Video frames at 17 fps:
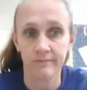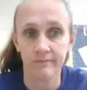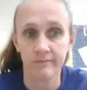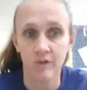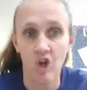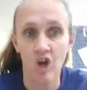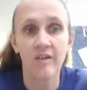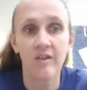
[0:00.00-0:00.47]

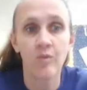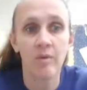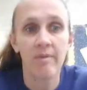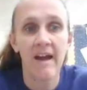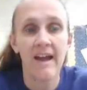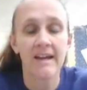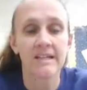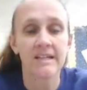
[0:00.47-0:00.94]
All right, and we're
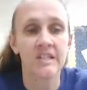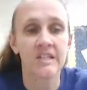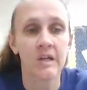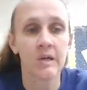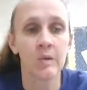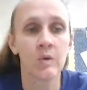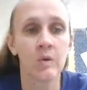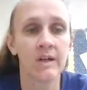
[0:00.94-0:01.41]
back.
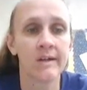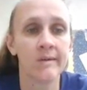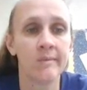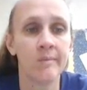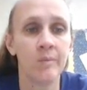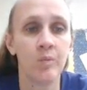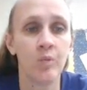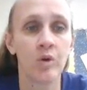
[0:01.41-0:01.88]
So
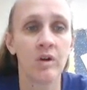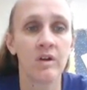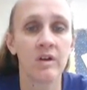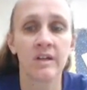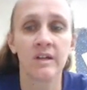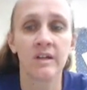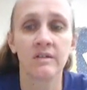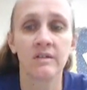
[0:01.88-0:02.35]
we're
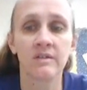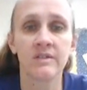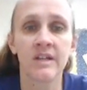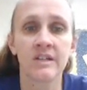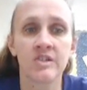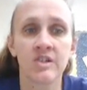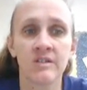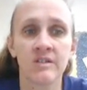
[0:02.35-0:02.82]
going to
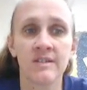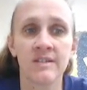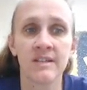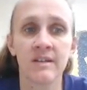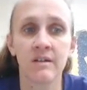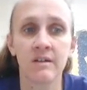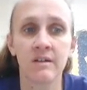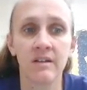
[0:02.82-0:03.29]
touch on
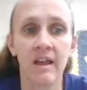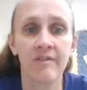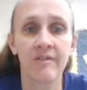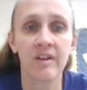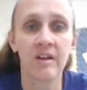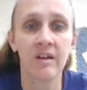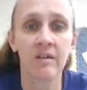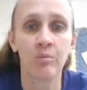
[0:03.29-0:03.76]
Standard
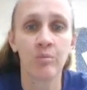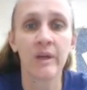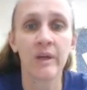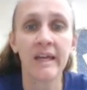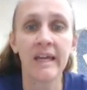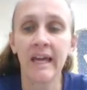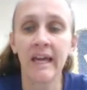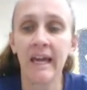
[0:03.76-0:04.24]

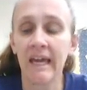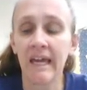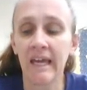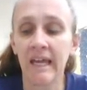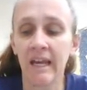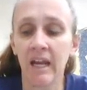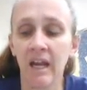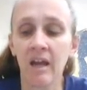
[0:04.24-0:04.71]
11b,
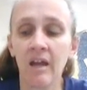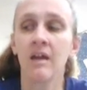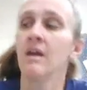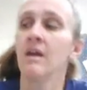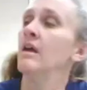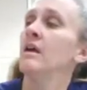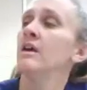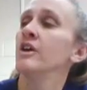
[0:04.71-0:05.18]
and
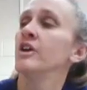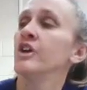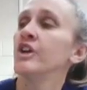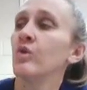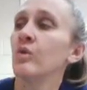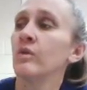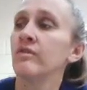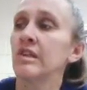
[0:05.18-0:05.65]

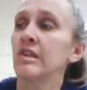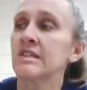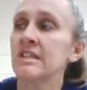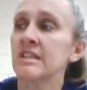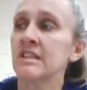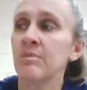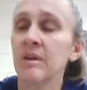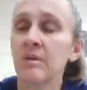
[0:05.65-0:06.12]
we've looked
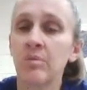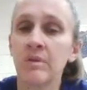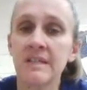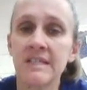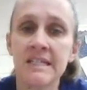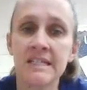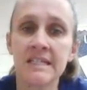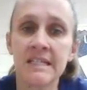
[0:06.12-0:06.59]
at the big
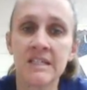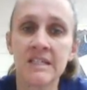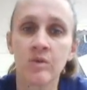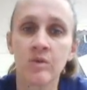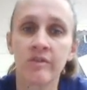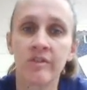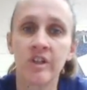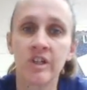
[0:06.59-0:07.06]

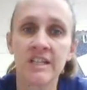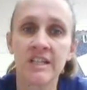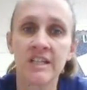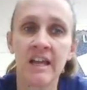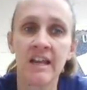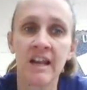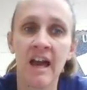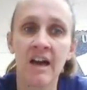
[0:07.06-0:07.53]
businesses. We've looked
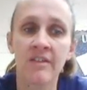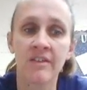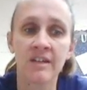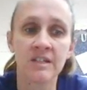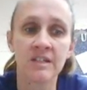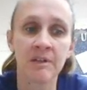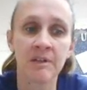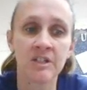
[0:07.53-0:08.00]
at how the
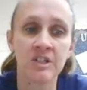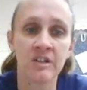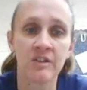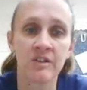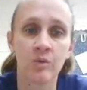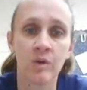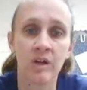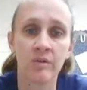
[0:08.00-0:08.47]
expansion
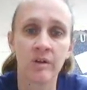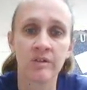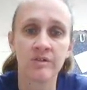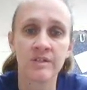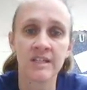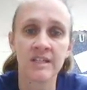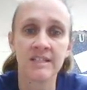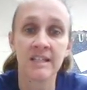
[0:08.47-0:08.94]
of the
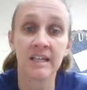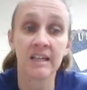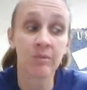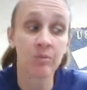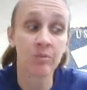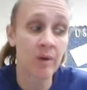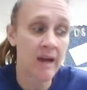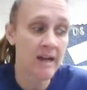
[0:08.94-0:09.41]
railroads has
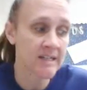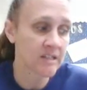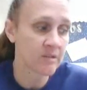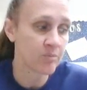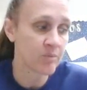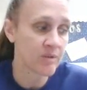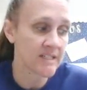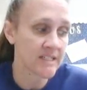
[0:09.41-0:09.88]

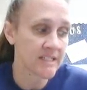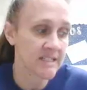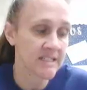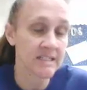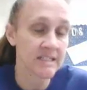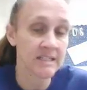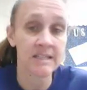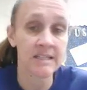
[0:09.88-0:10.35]
impacted
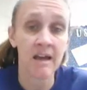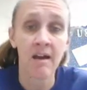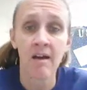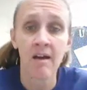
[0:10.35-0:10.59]
businesses.